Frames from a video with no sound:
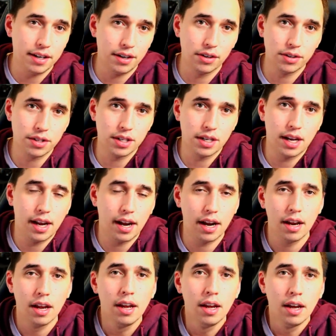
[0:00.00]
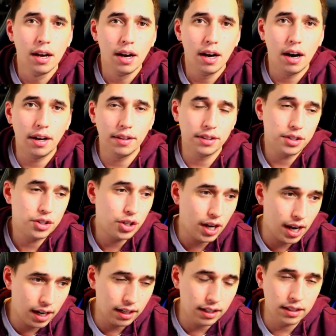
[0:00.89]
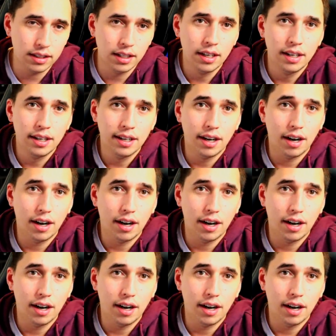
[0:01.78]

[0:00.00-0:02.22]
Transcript: here today on the channel,